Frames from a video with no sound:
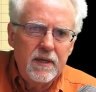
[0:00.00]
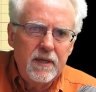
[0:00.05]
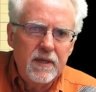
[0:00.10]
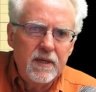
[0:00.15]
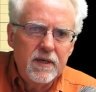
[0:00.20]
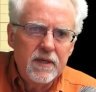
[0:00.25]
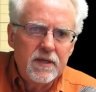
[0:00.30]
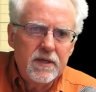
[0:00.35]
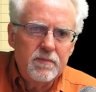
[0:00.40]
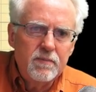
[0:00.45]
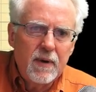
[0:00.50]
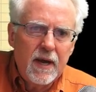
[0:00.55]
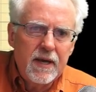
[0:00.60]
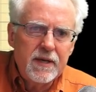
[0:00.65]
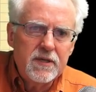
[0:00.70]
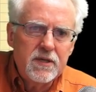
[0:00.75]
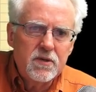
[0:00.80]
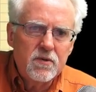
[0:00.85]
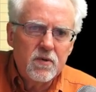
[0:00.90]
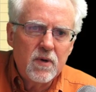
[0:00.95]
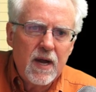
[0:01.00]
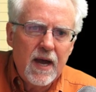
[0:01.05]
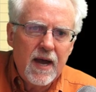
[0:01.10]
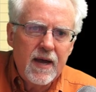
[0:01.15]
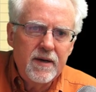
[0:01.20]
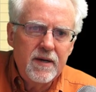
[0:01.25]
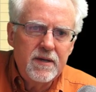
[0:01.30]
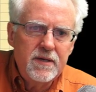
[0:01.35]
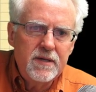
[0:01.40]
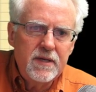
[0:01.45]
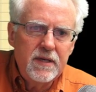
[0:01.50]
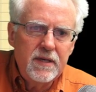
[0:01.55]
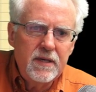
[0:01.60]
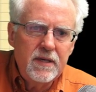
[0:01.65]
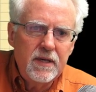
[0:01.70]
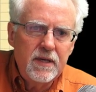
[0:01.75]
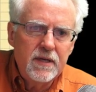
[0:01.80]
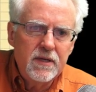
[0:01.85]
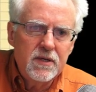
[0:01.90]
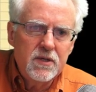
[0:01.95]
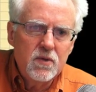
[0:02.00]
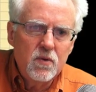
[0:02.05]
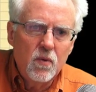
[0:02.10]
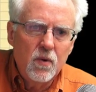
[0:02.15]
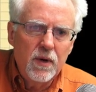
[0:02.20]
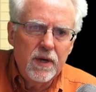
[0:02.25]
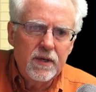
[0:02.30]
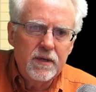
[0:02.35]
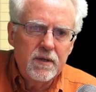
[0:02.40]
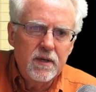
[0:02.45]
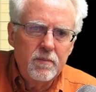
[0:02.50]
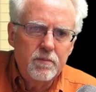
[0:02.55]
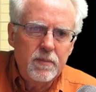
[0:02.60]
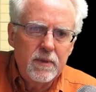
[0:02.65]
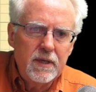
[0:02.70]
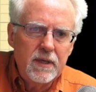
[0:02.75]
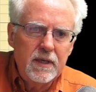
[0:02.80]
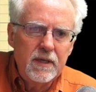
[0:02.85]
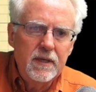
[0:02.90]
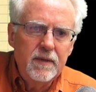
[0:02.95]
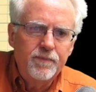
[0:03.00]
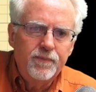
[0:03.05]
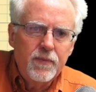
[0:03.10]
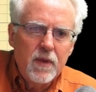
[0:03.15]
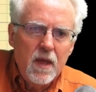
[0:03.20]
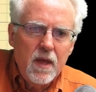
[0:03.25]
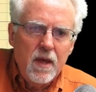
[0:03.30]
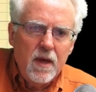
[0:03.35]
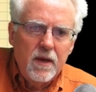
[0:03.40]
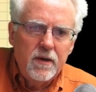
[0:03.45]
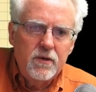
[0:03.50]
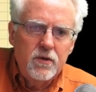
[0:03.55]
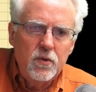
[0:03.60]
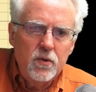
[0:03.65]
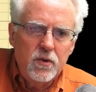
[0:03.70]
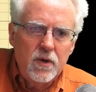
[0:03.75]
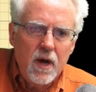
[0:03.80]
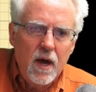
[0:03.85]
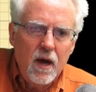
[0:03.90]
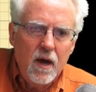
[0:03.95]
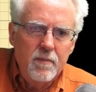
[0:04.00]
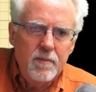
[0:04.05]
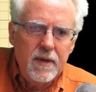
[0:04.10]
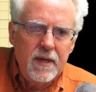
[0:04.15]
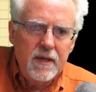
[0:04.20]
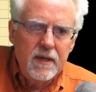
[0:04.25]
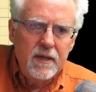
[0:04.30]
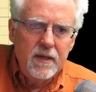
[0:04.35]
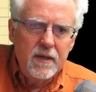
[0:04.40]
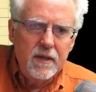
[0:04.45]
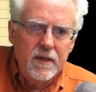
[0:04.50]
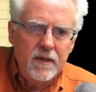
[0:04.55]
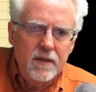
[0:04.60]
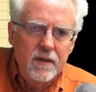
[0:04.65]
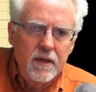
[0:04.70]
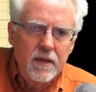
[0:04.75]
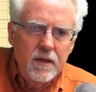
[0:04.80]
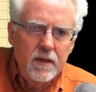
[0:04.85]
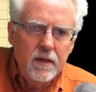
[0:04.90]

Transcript: is my strategy is going to be to come in